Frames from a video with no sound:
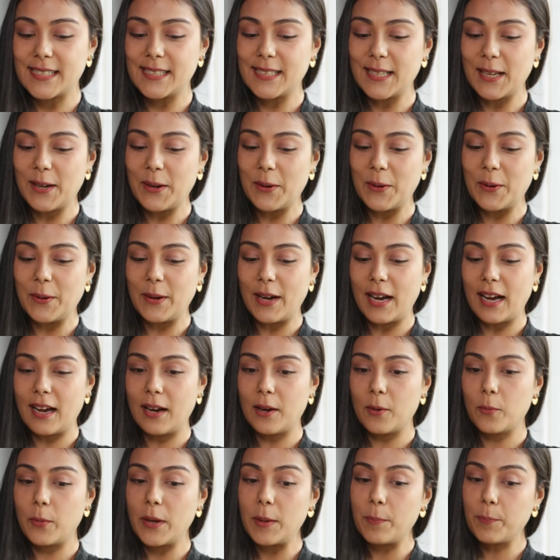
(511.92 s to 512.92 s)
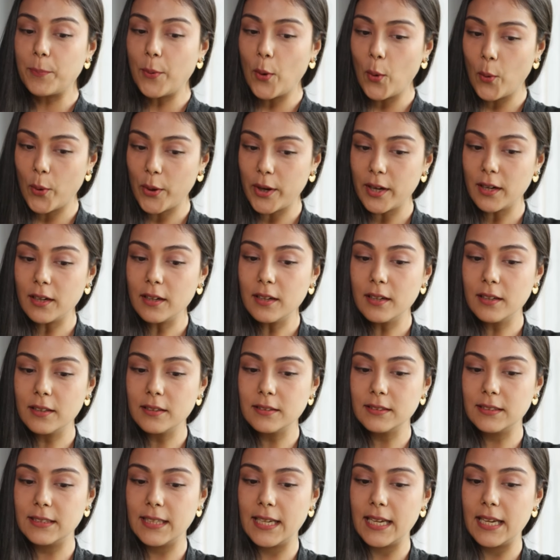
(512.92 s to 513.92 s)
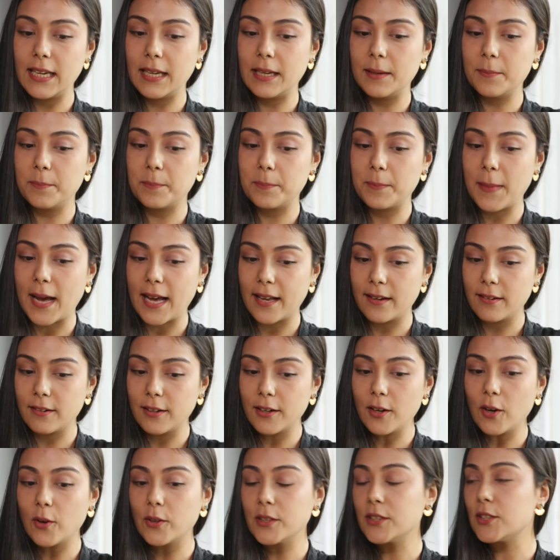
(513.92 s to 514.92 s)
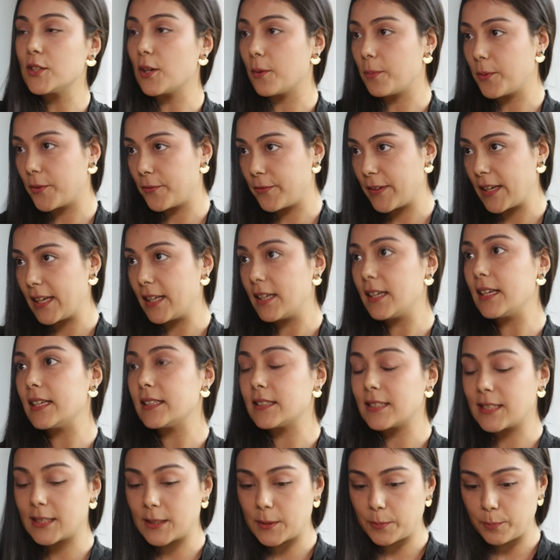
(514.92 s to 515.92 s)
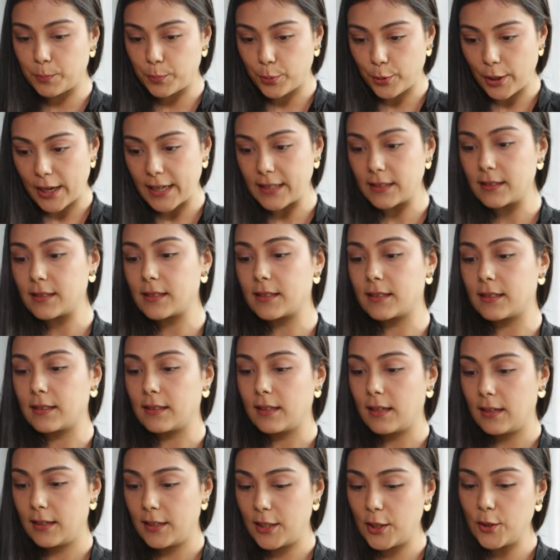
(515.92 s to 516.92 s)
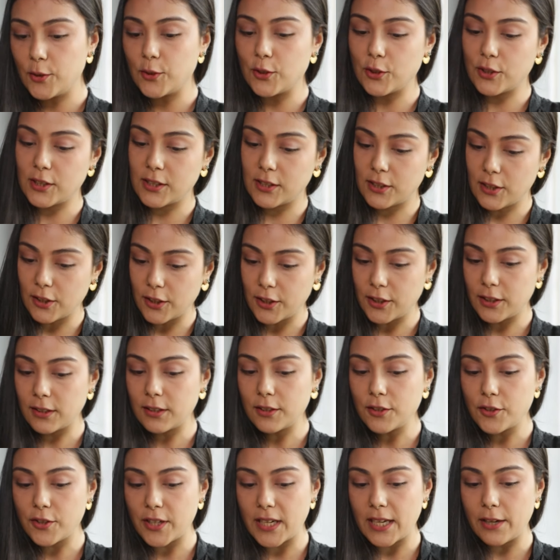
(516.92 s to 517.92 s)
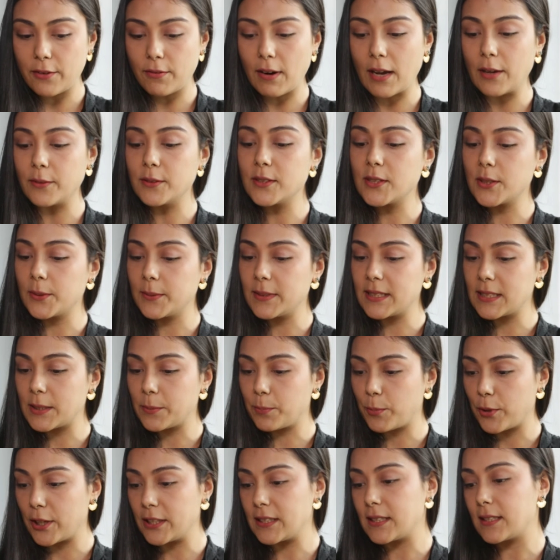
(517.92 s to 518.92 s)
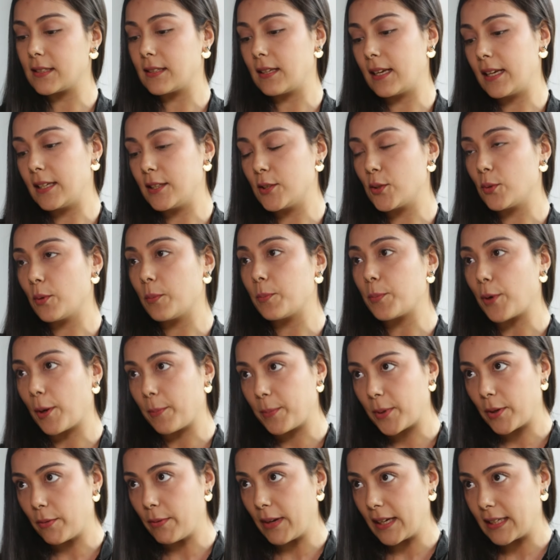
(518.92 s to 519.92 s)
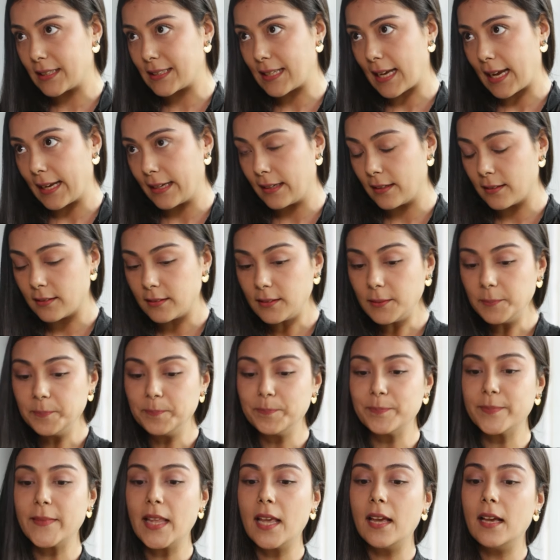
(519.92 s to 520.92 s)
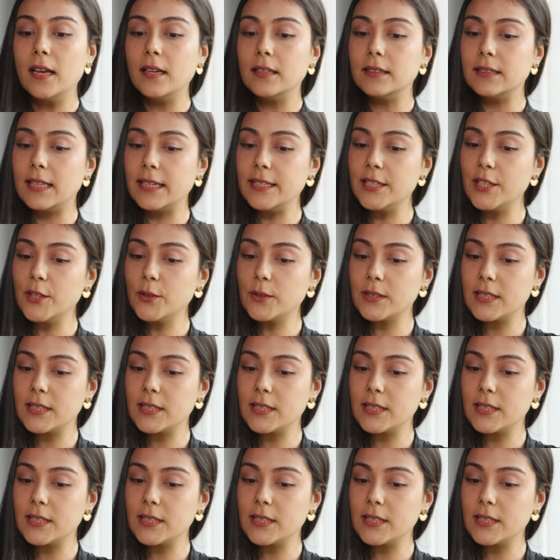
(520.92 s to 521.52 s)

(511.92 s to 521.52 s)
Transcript: So we pour the batter on top of it. It spreads. You just turn the tray around so it spreads into a proper rectangle. Then you